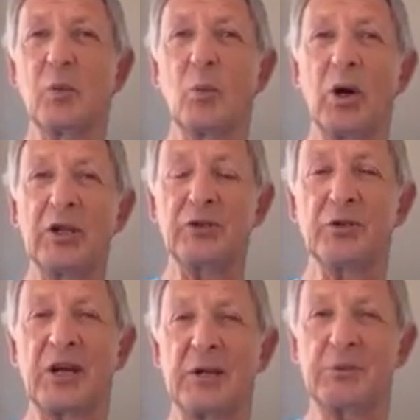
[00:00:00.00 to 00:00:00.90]
while you're
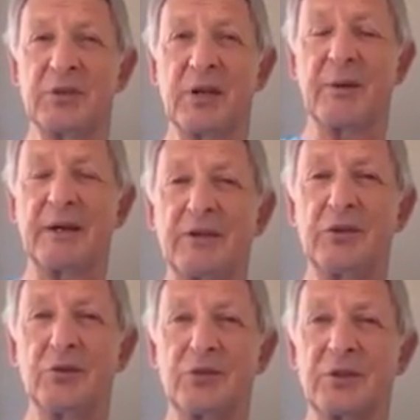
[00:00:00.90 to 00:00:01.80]
not able to go out and
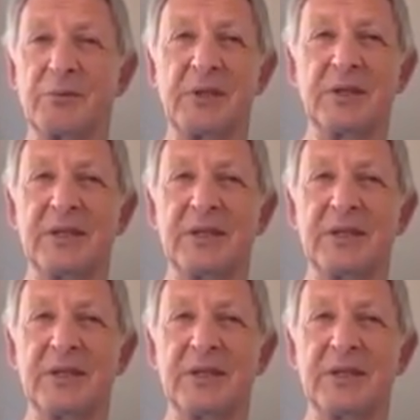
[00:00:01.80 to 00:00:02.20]
use them.